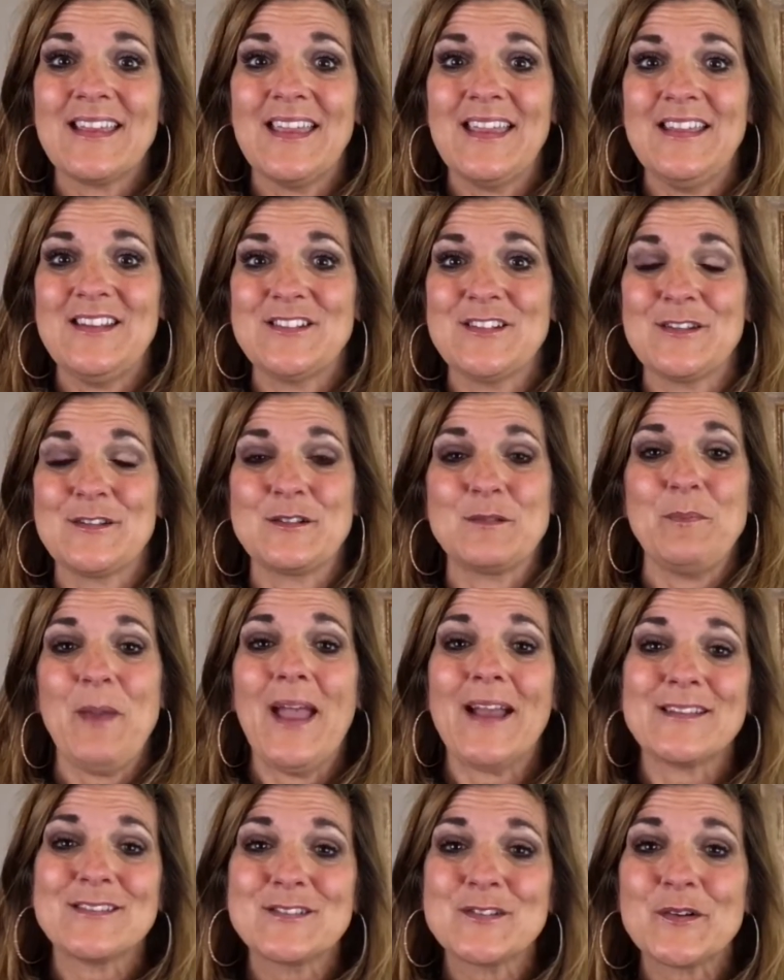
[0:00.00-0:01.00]
each other's
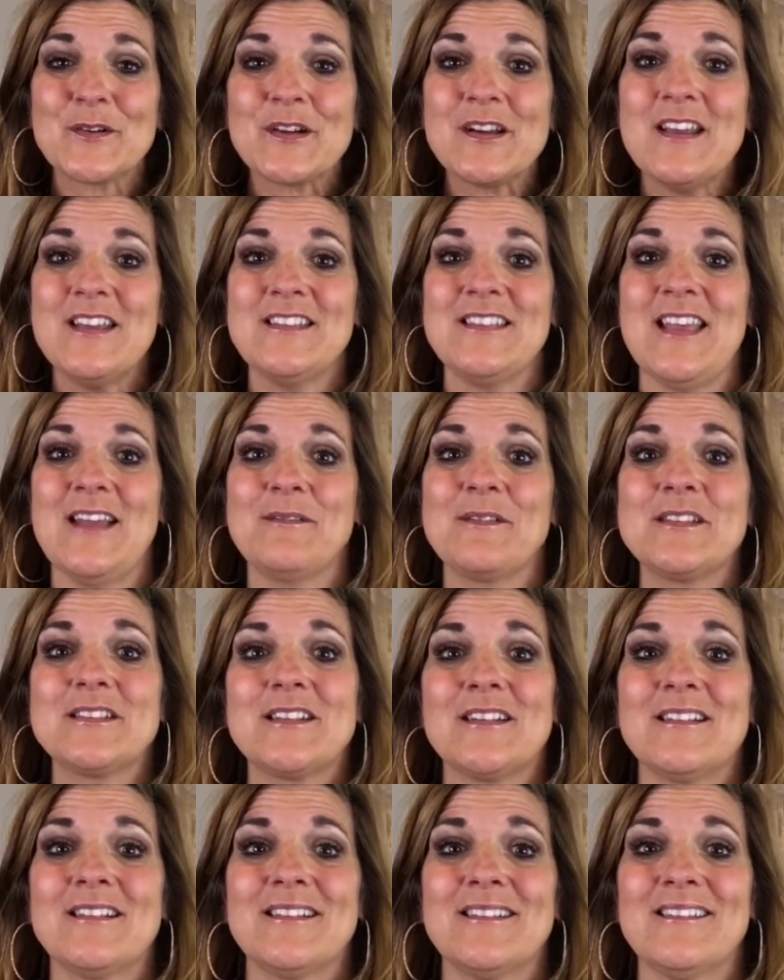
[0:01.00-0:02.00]
backstories, and we
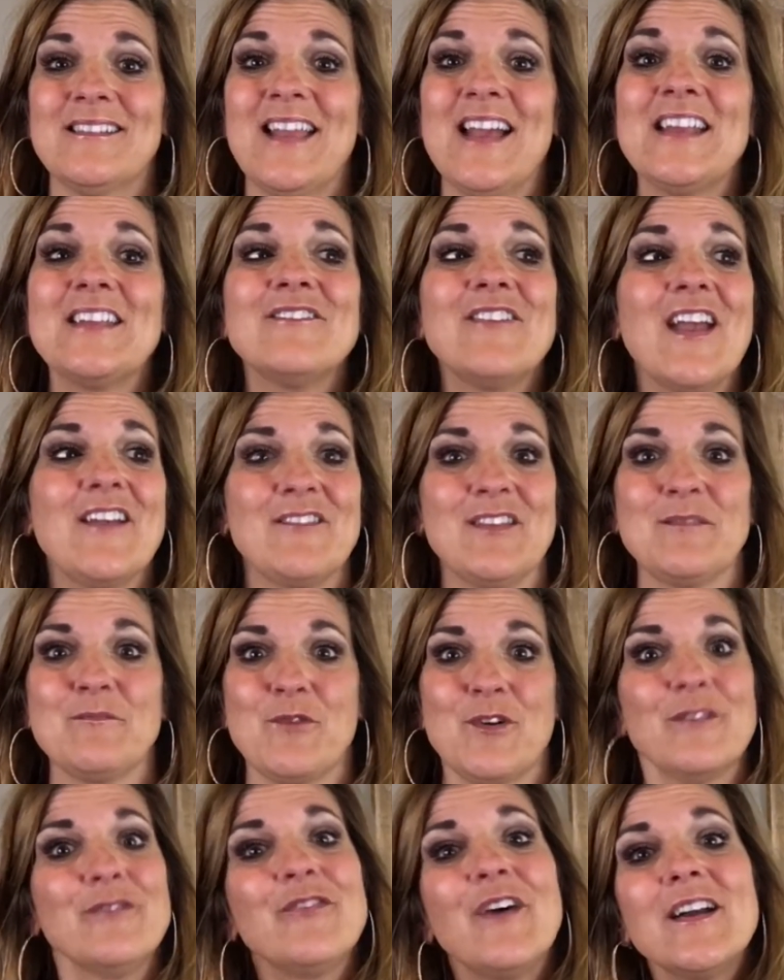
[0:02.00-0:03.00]
started kind of having
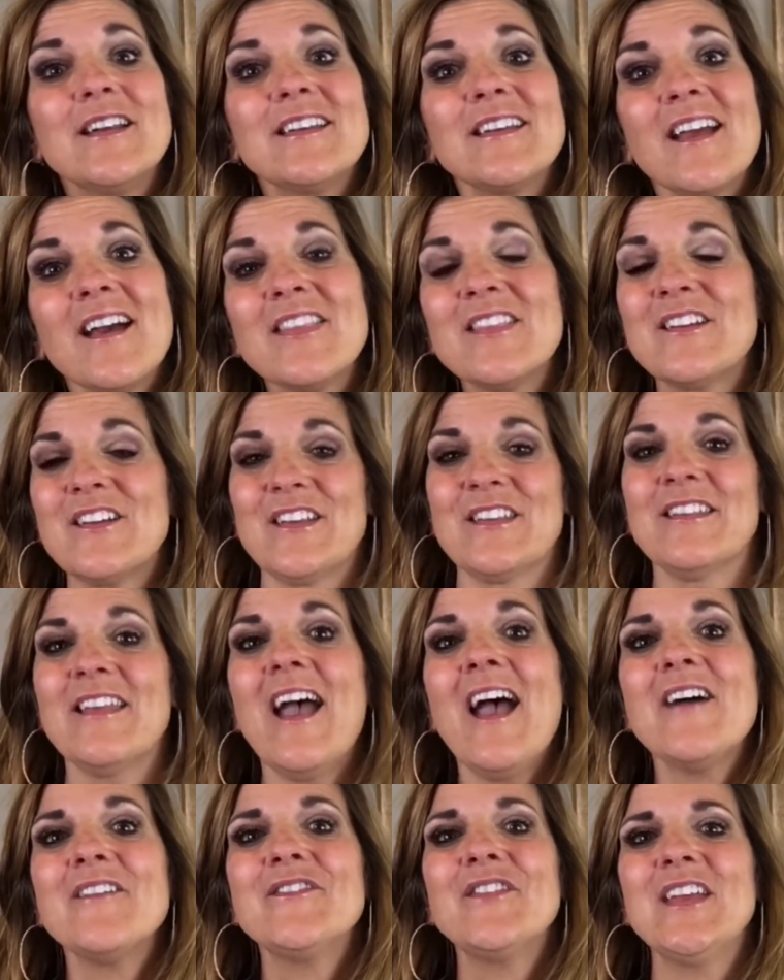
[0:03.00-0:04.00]
more fun together and
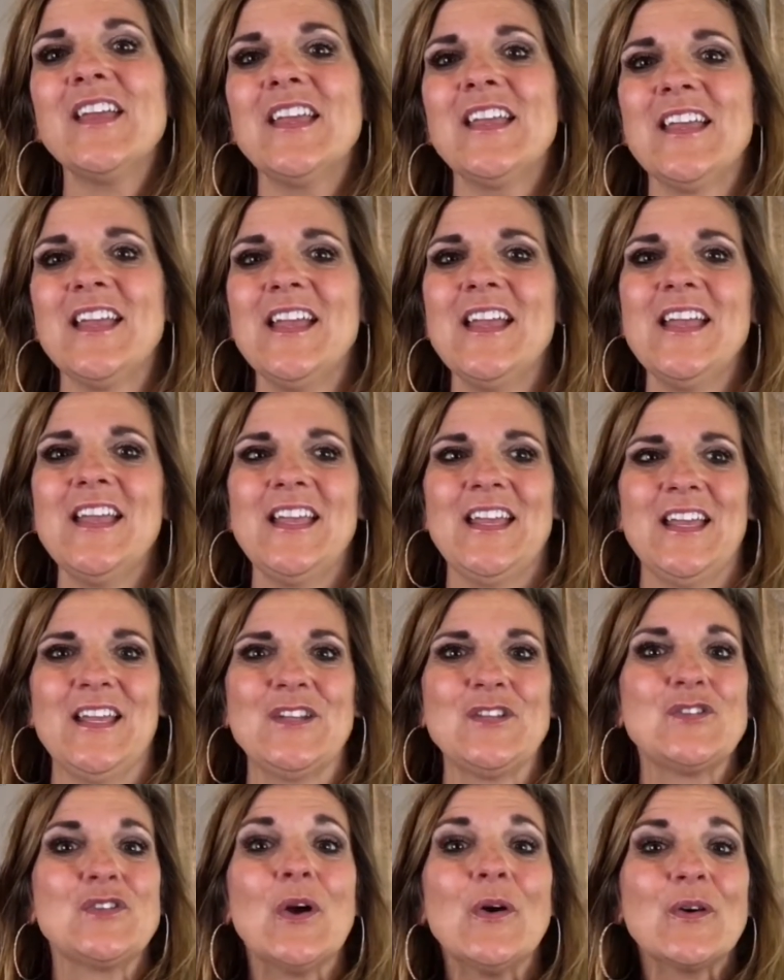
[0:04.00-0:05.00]
laughing
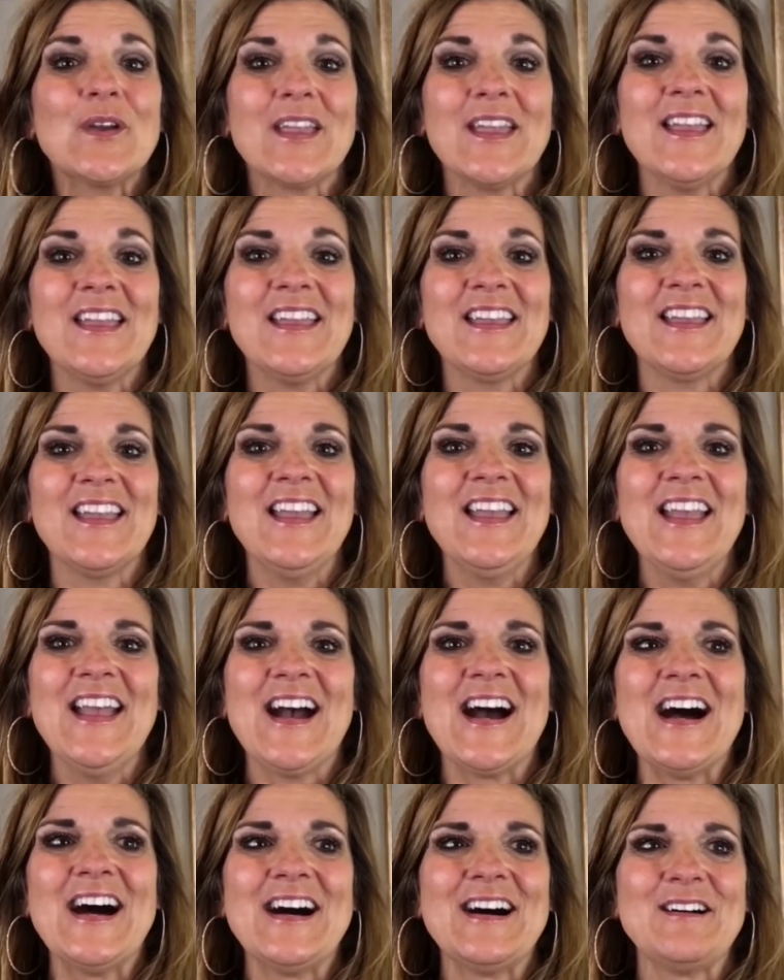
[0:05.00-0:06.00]
and joking.
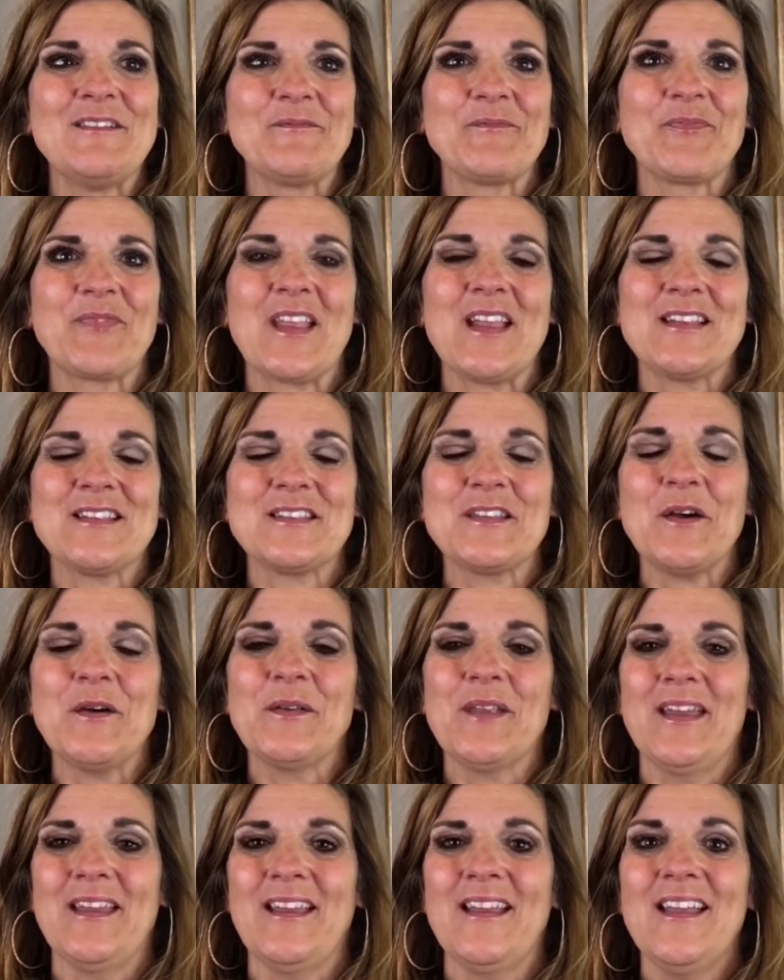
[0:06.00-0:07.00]
And so
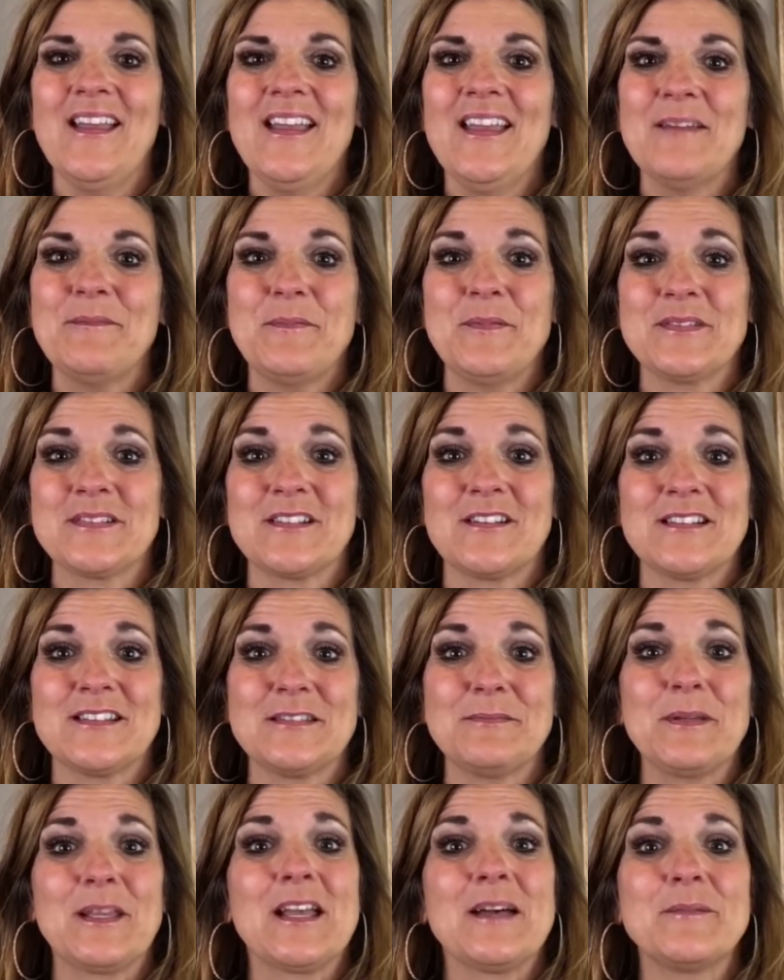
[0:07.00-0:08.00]
like it started
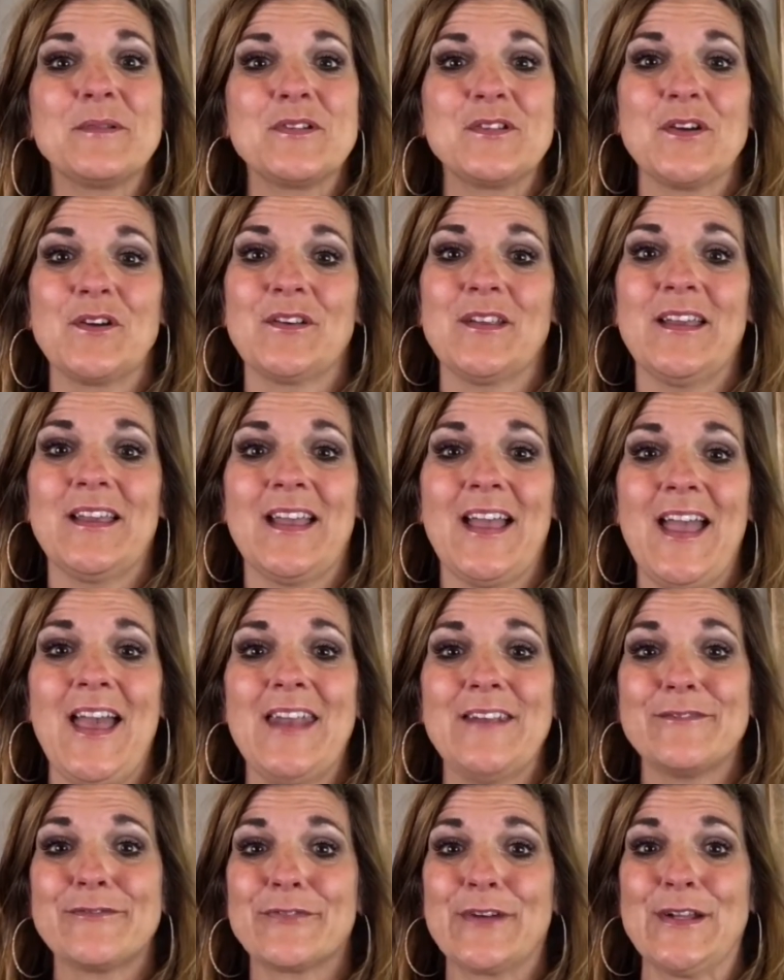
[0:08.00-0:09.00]
to become a joke. Like, I
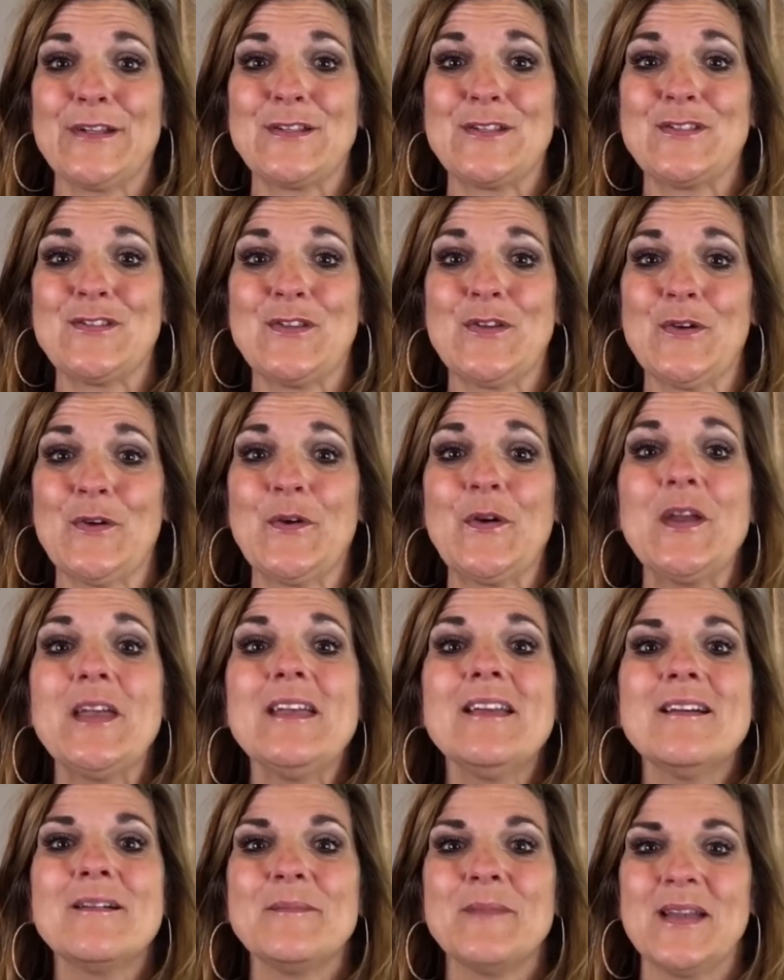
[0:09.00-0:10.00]
had a friend, Sue.
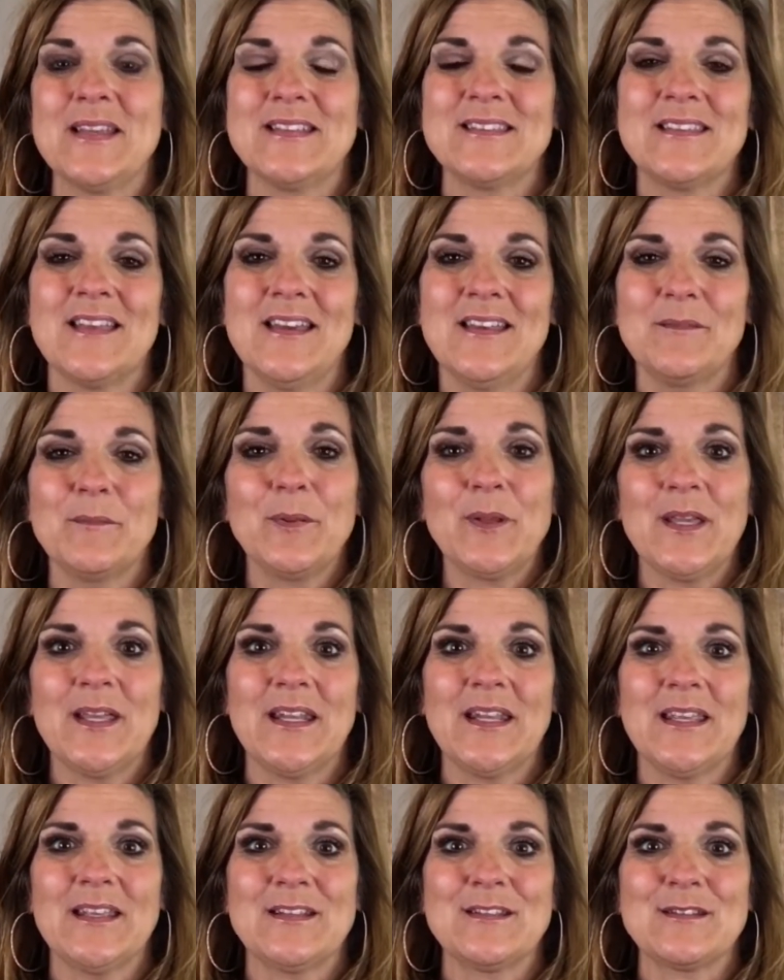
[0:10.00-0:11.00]
My son
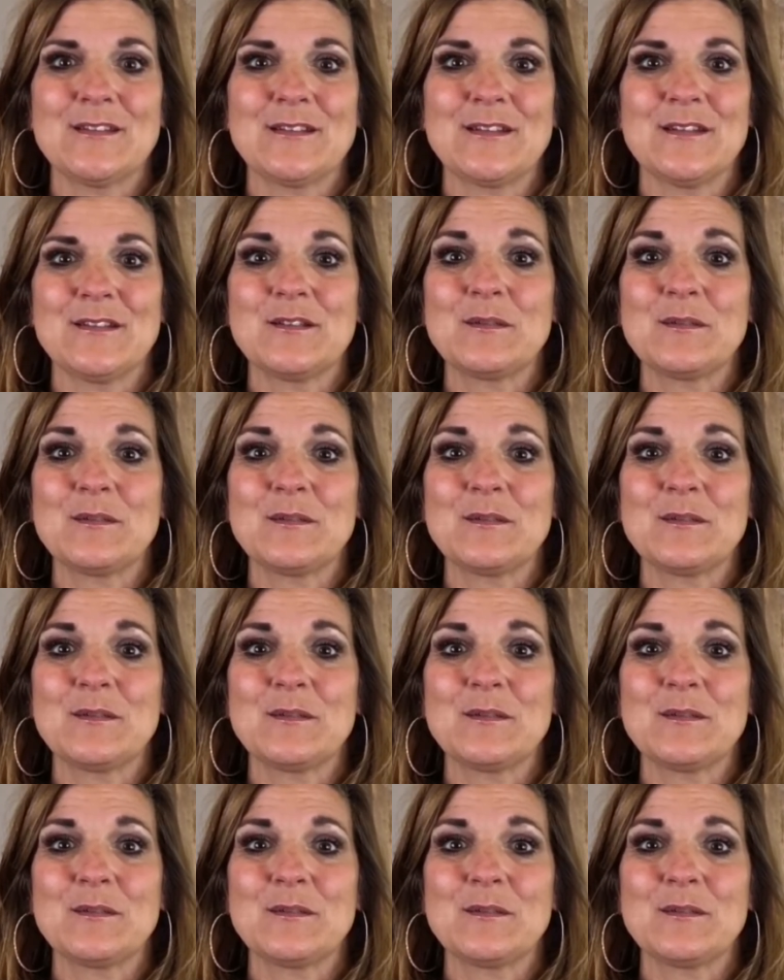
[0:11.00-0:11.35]
played against